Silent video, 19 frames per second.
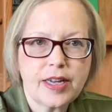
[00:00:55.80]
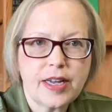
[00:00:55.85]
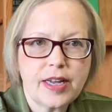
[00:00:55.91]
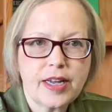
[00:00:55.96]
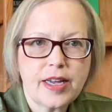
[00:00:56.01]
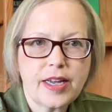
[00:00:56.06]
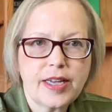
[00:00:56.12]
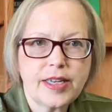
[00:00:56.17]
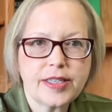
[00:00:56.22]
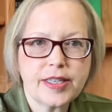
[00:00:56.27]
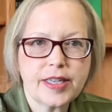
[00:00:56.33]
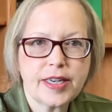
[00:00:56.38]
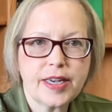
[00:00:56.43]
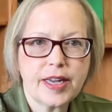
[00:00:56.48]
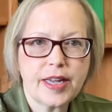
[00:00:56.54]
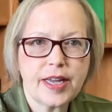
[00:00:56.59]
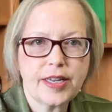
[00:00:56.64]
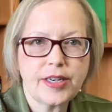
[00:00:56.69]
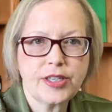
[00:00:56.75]
is in
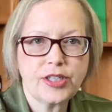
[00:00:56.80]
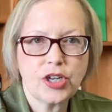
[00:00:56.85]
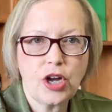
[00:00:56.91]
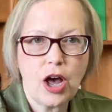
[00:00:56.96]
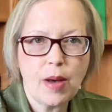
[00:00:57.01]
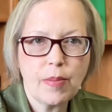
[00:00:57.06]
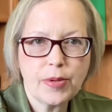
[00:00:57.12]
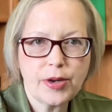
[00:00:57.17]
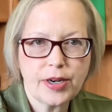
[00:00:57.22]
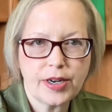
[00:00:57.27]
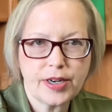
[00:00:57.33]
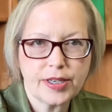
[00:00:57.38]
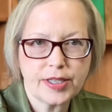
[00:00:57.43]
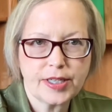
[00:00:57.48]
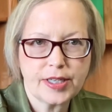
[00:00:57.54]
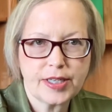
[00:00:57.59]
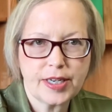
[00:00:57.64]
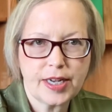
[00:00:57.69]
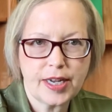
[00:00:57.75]
a dominant
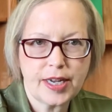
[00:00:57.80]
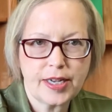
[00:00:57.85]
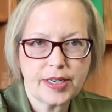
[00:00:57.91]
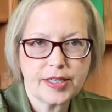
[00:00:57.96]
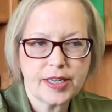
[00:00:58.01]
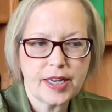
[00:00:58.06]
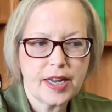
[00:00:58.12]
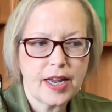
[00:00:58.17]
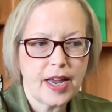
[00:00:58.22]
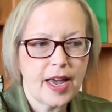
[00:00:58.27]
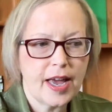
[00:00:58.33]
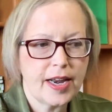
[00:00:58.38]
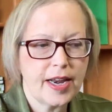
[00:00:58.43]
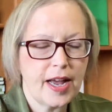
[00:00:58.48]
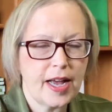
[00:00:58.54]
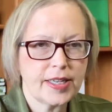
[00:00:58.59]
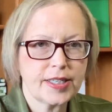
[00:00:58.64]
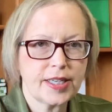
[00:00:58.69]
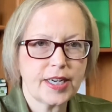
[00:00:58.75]
estate and
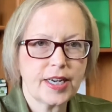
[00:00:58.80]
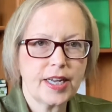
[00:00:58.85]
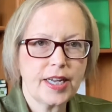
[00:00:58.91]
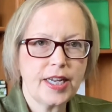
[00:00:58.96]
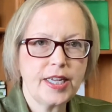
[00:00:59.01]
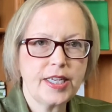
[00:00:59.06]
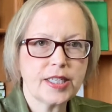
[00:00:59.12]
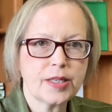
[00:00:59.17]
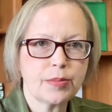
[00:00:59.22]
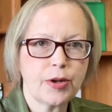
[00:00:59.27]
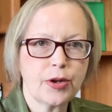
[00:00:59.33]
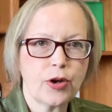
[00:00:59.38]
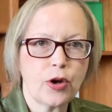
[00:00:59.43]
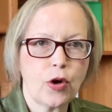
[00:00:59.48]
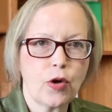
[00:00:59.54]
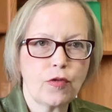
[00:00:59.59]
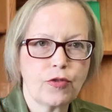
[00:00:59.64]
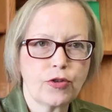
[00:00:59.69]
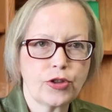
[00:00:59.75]
has an easement
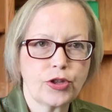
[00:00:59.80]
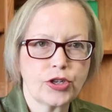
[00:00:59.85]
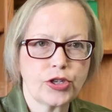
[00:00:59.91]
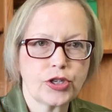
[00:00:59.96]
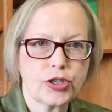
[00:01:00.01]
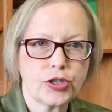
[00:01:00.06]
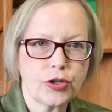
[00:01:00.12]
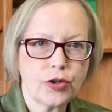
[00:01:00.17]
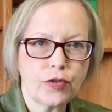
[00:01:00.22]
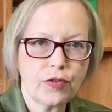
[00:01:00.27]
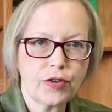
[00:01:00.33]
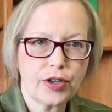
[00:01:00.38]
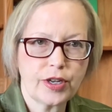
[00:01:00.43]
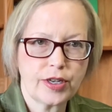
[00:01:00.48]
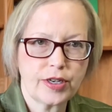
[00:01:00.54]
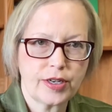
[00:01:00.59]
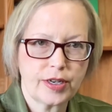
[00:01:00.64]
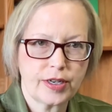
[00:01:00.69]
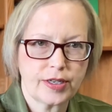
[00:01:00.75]
over the servient
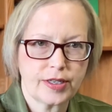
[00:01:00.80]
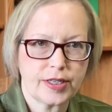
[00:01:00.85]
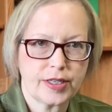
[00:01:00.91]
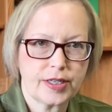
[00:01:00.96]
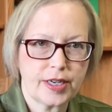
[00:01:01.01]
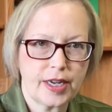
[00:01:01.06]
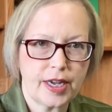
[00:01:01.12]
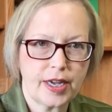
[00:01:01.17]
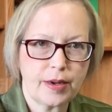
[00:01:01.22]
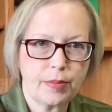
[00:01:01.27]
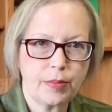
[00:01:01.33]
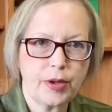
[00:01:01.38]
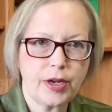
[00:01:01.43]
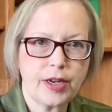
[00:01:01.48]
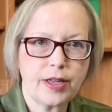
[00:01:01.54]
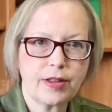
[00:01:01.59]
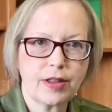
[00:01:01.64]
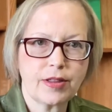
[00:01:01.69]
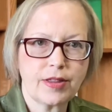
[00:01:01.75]
estate, meaning
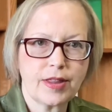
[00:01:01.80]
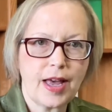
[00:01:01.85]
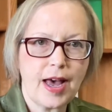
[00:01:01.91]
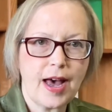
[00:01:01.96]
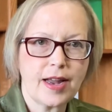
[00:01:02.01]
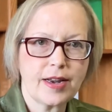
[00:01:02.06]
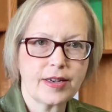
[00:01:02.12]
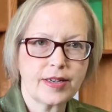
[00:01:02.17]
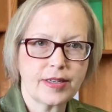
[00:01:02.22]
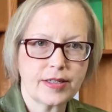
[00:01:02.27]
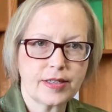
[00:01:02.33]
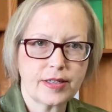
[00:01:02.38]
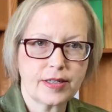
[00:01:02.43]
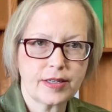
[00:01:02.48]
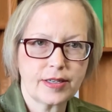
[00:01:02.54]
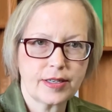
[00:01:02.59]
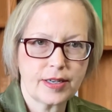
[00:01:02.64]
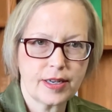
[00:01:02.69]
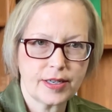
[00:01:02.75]
that that
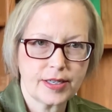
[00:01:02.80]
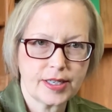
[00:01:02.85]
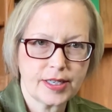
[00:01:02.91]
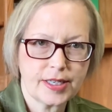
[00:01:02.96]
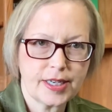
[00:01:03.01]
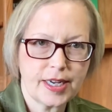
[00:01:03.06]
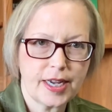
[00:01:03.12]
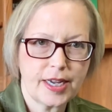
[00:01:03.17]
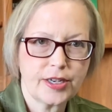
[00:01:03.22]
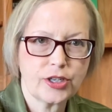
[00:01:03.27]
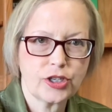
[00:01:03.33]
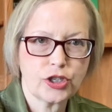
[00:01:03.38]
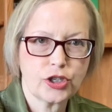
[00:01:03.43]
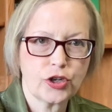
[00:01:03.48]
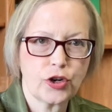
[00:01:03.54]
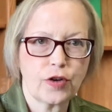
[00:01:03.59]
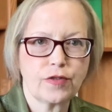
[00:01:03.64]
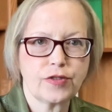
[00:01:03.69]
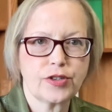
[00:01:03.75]
estate serves the